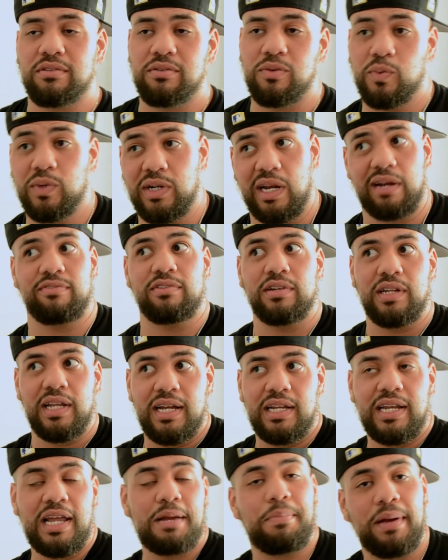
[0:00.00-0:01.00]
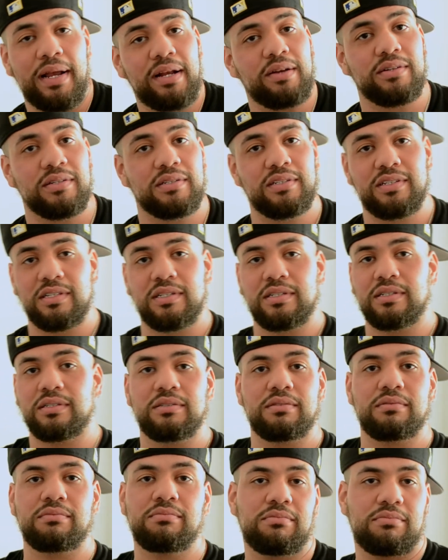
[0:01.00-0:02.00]
whatever led their parents to
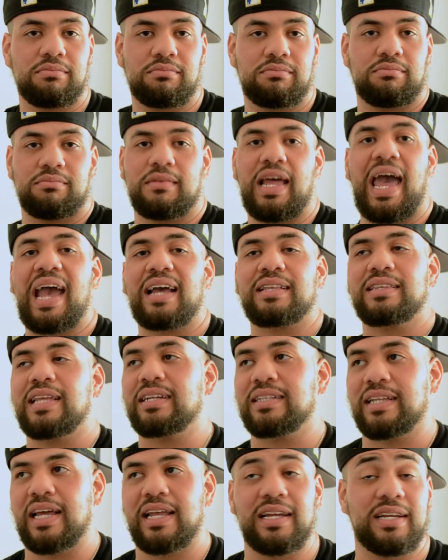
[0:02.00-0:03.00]
act like that.